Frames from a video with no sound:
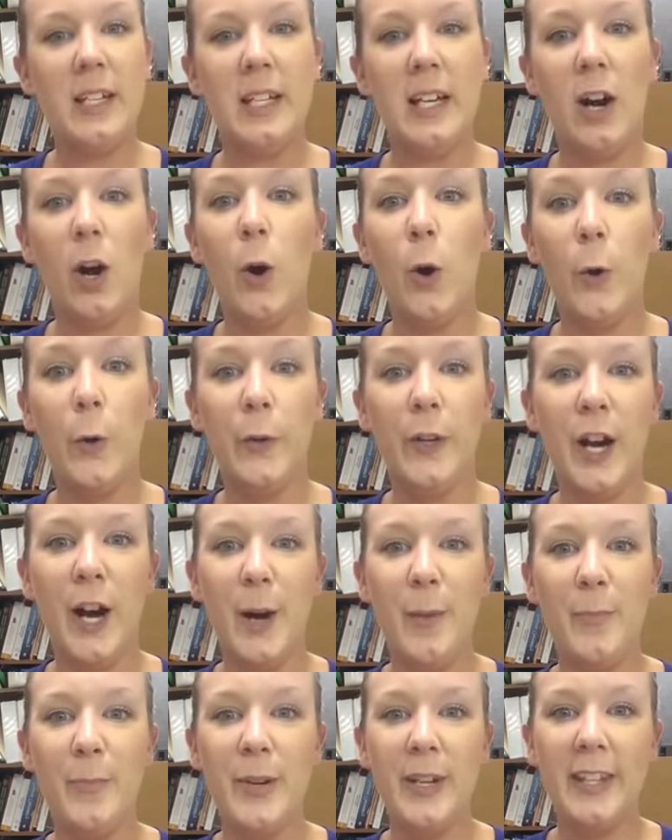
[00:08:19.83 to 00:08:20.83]
hold
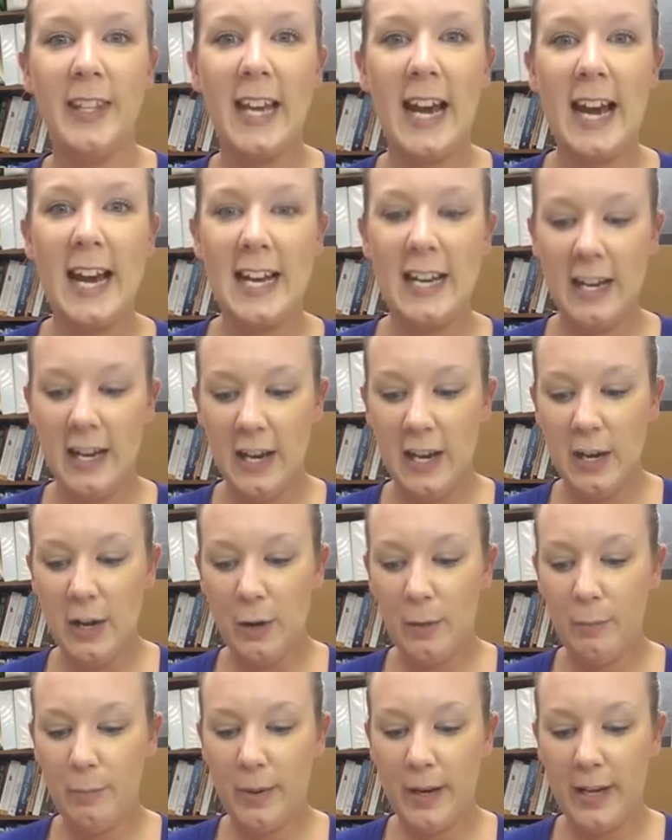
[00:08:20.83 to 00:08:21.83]
up with that.
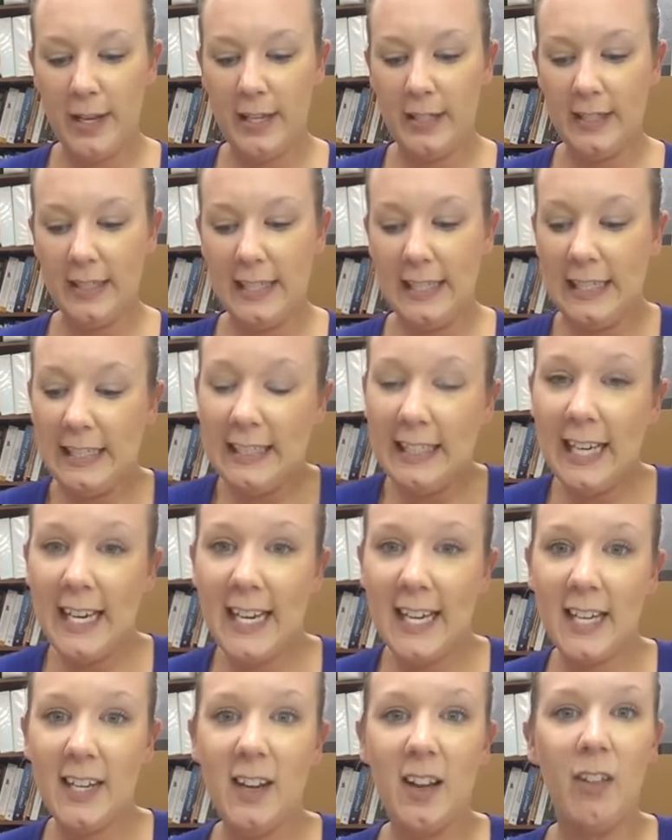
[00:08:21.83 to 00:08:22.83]
But
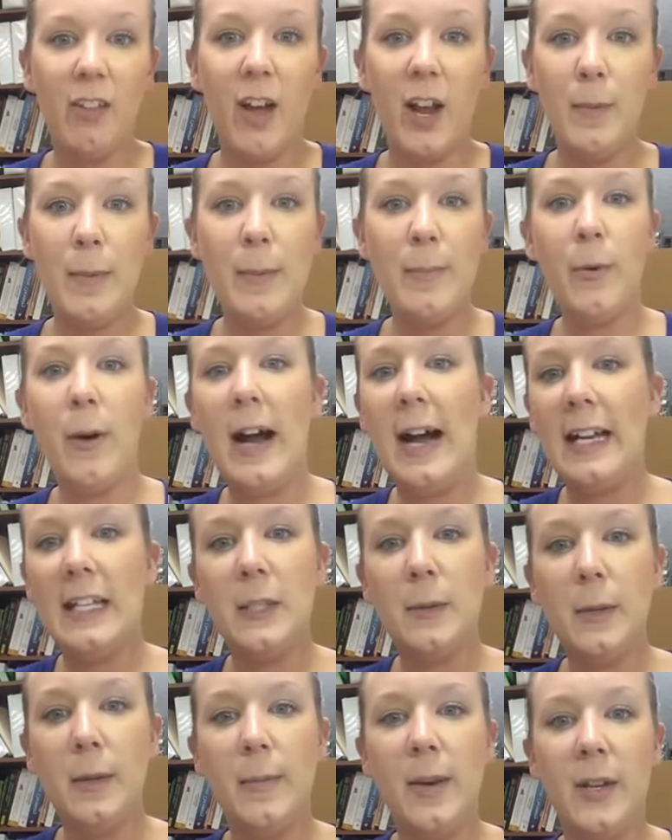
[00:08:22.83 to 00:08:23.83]
again, a lot of people
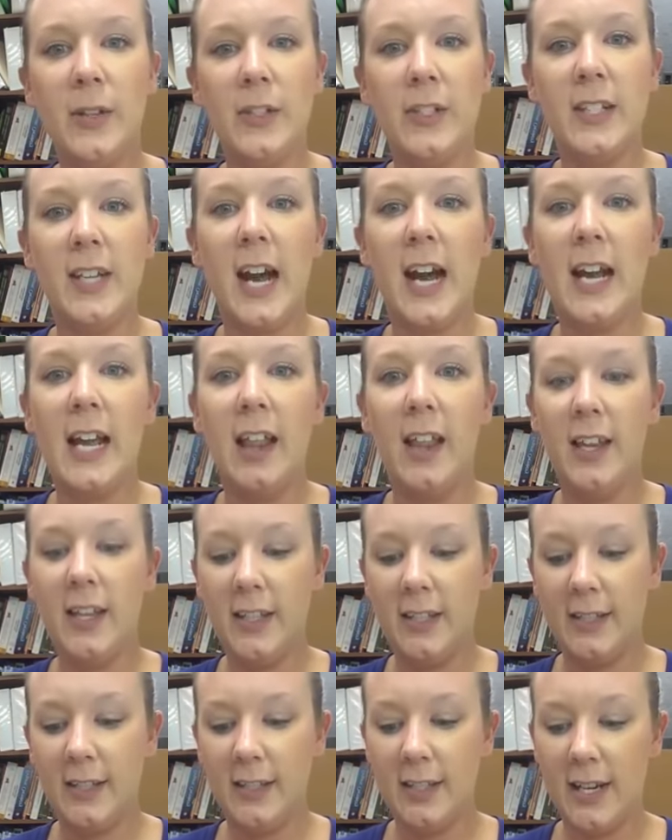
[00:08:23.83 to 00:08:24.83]
ask me about
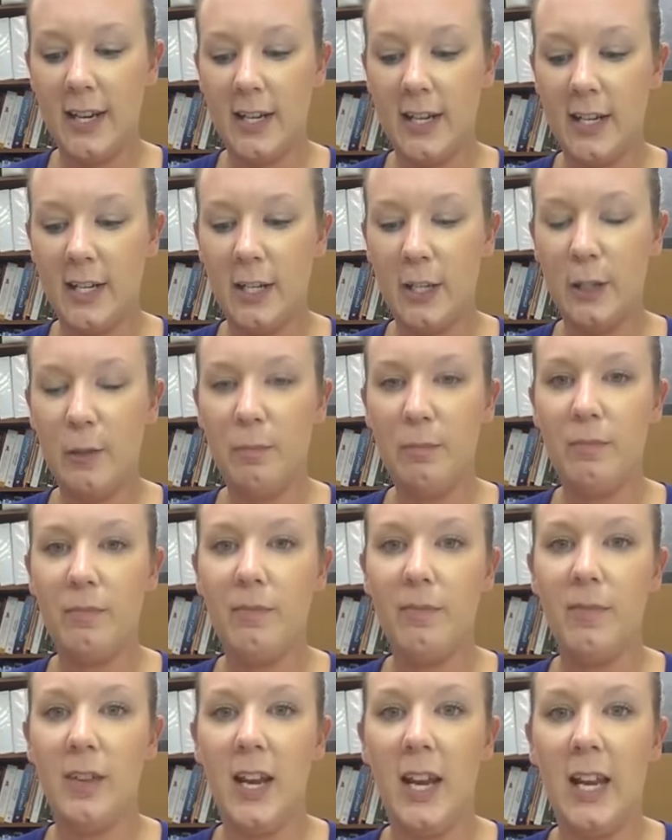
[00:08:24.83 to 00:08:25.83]
stylus,
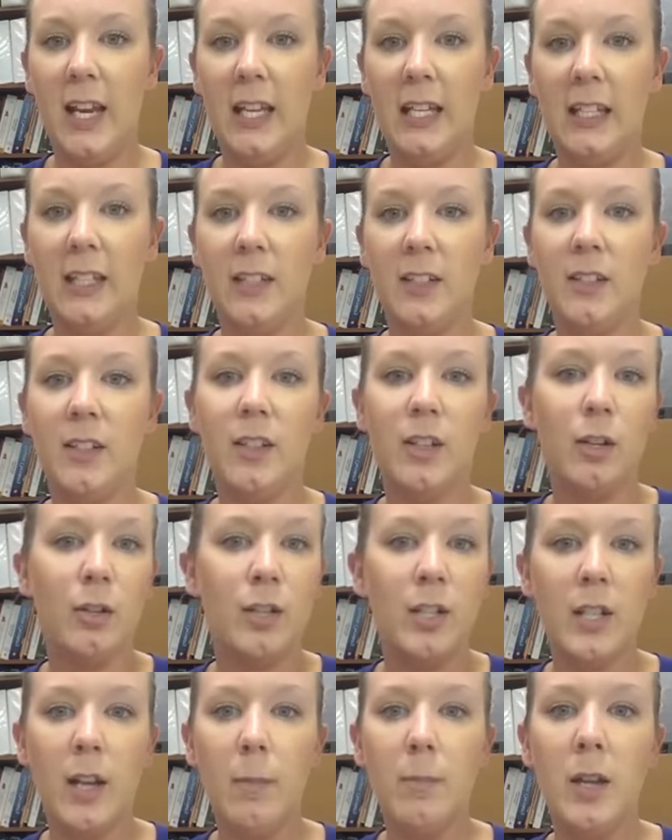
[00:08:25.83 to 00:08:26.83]
and
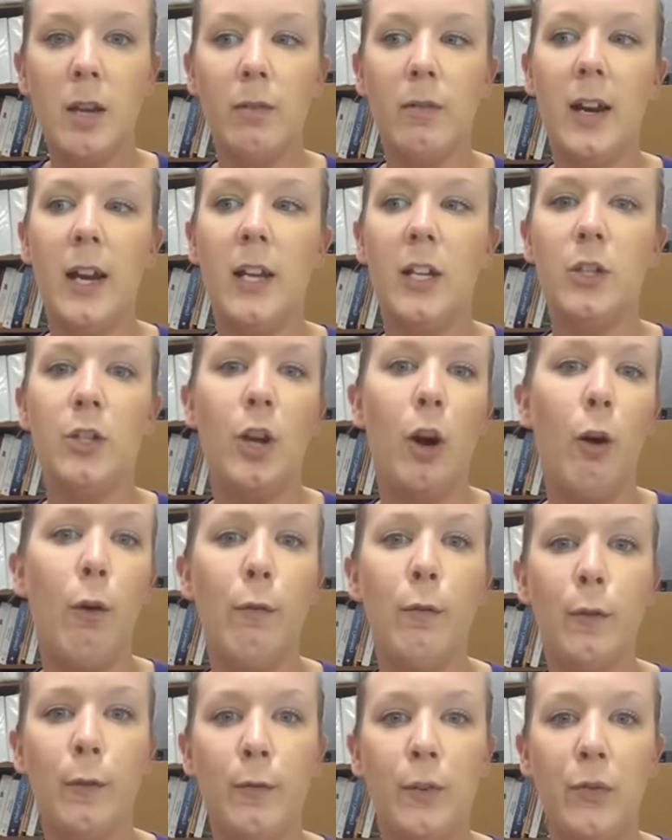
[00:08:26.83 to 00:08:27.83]
there's some that range
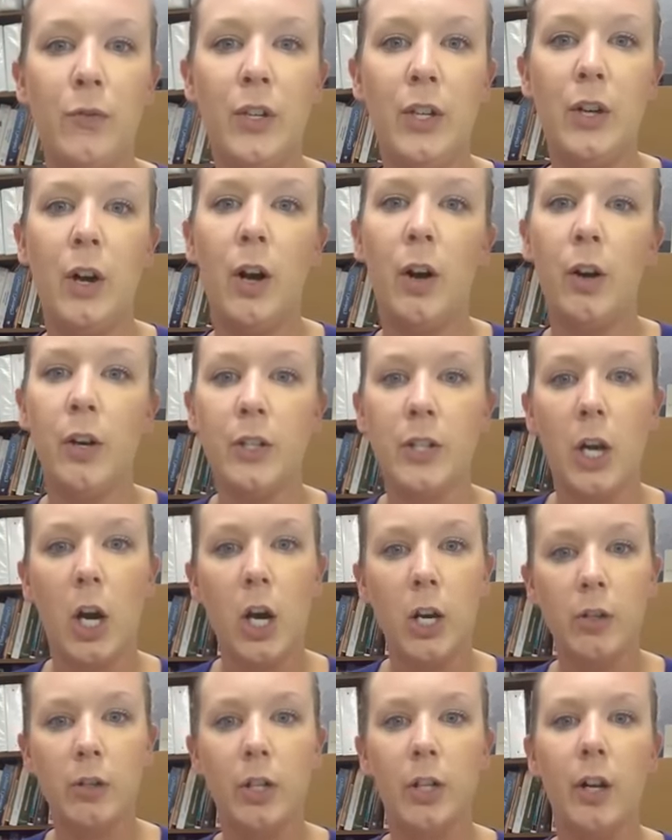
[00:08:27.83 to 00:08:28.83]
over $50,
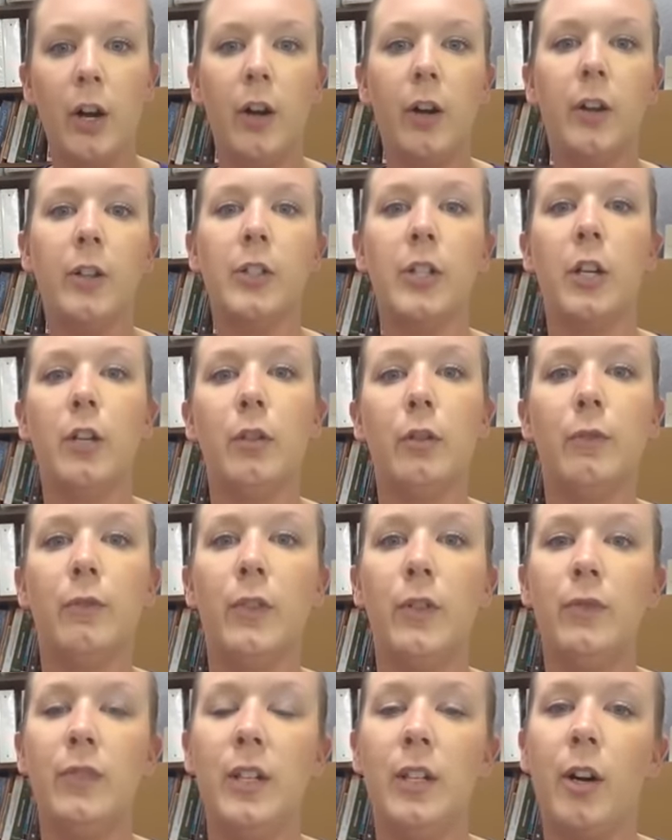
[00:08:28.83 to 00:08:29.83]
$100,
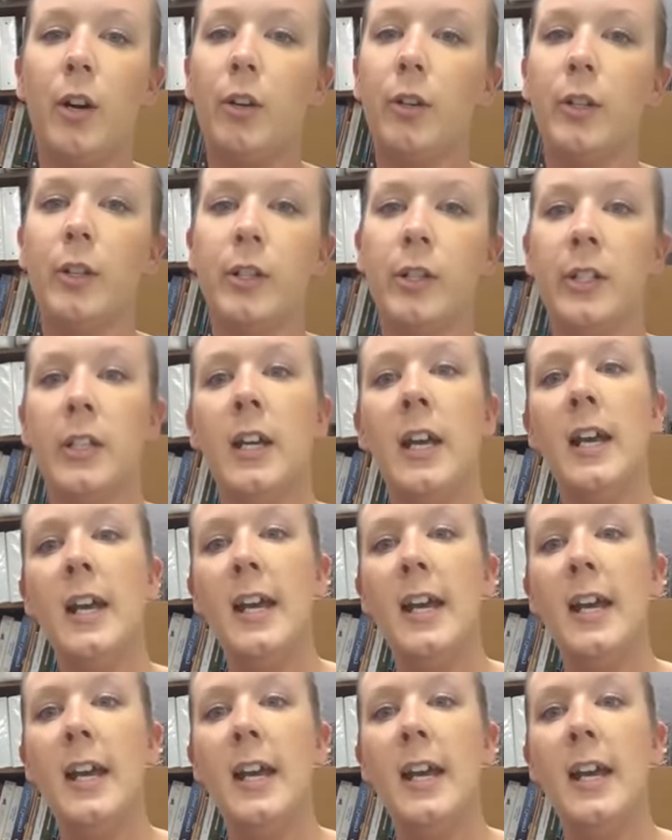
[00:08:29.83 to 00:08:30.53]
$150.